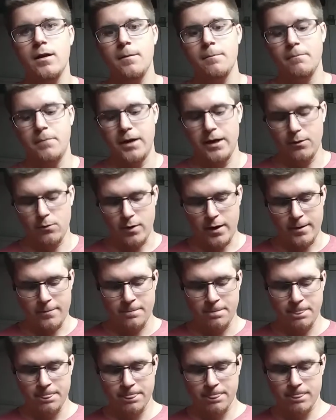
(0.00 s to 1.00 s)
But anyway,
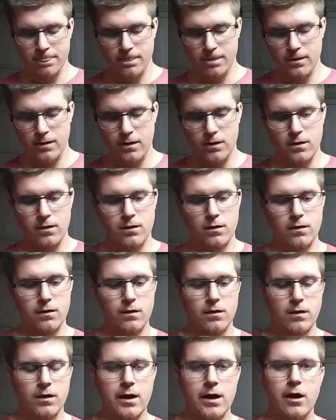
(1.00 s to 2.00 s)

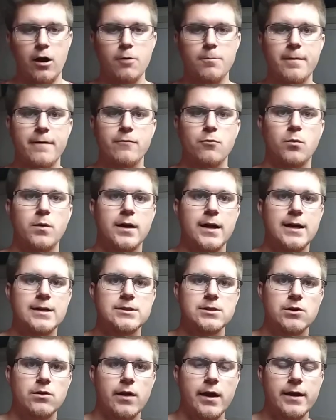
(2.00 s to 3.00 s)
I hope everyone has a
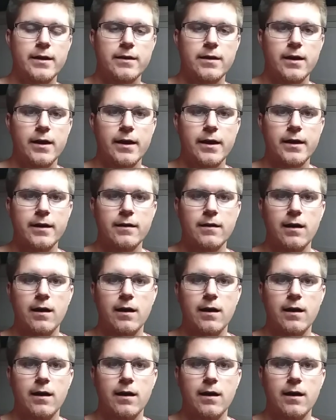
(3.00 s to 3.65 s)
great day.